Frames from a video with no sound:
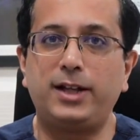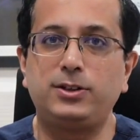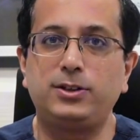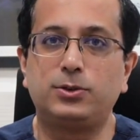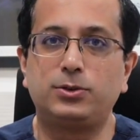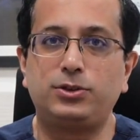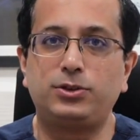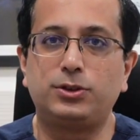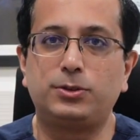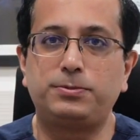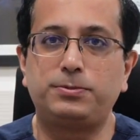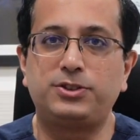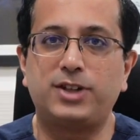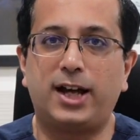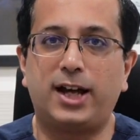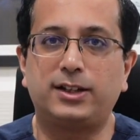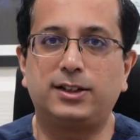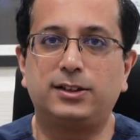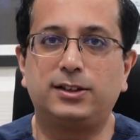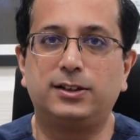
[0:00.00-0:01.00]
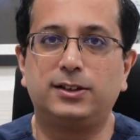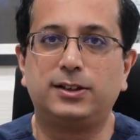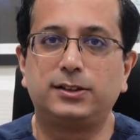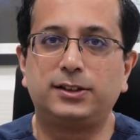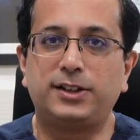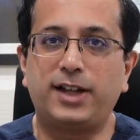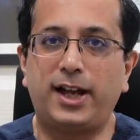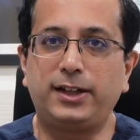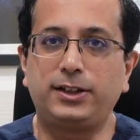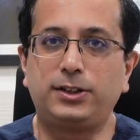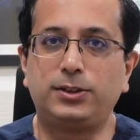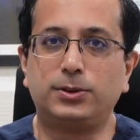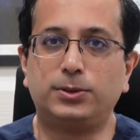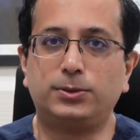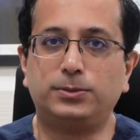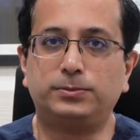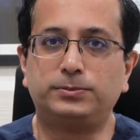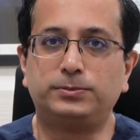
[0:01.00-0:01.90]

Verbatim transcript: YouTube channel. Thank you.